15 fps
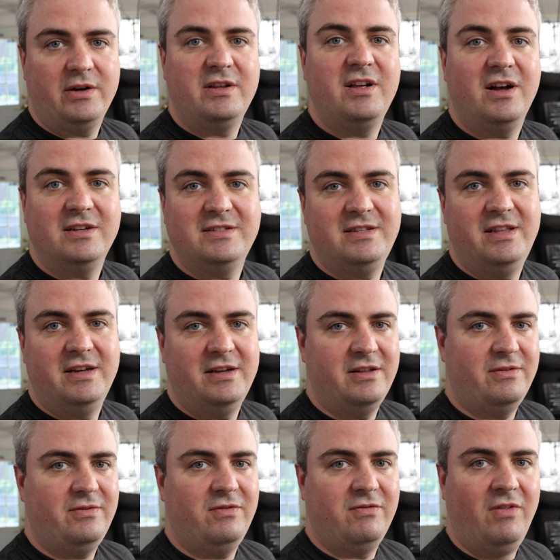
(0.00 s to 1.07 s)
It'd cause
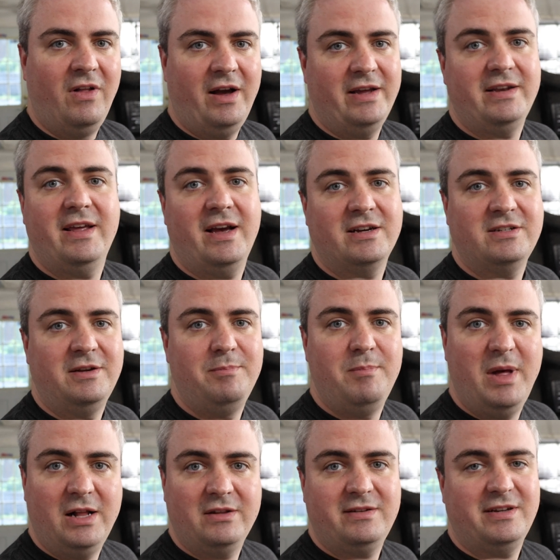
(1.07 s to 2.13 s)
the line to actually
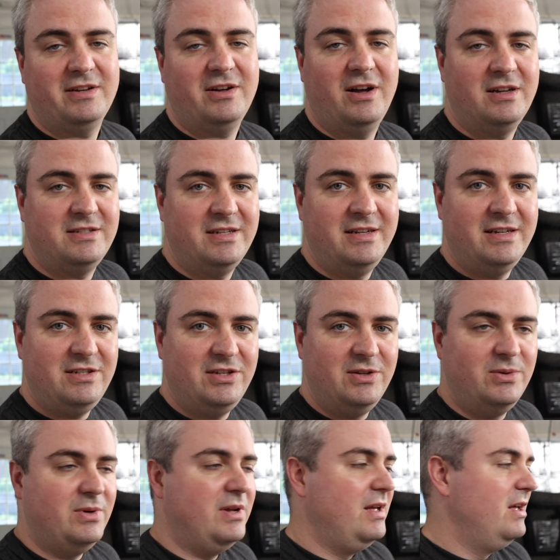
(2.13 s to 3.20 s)
melt and cause an
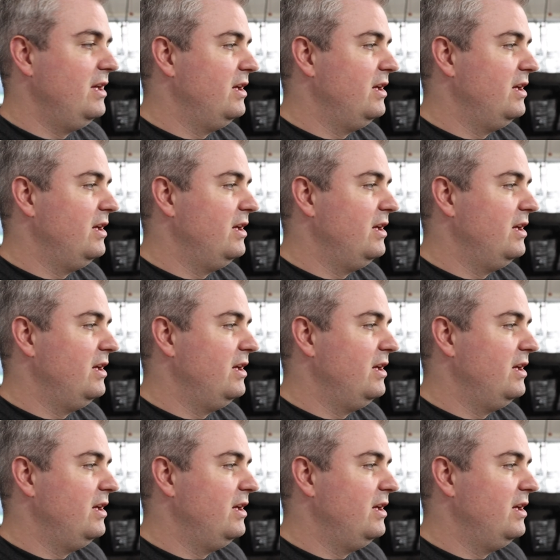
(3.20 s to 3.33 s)
issue.